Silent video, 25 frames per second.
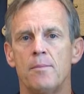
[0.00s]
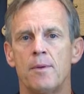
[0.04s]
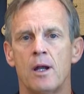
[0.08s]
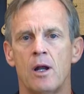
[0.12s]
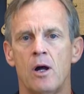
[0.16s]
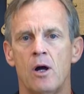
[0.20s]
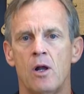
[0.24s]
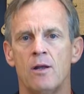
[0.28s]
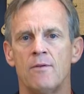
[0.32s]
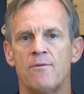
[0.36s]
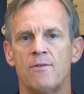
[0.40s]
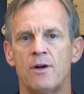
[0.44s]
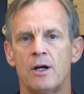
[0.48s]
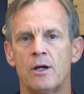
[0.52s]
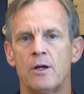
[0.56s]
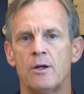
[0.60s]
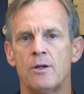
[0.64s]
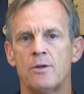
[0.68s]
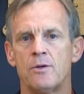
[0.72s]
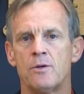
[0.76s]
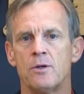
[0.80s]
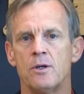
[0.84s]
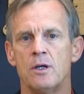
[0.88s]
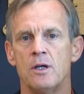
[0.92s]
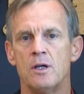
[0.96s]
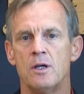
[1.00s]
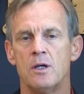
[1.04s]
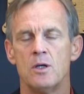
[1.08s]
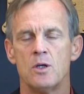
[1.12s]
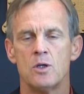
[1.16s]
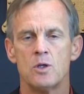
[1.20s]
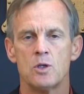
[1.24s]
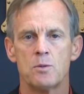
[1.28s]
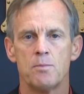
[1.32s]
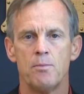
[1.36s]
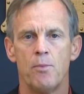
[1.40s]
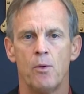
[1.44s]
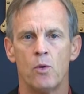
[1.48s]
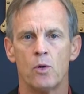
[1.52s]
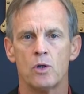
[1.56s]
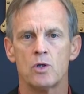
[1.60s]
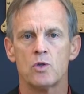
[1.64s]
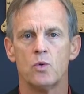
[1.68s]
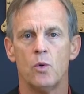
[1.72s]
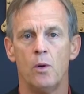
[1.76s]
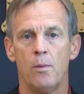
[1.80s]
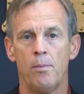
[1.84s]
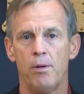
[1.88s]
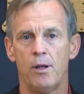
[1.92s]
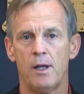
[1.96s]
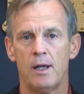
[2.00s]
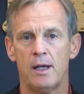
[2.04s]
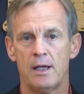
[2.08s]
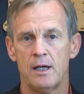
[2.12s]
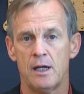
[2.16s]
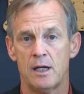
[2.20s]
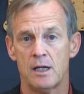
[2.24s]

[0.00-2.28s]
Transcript: But all of our other sports will play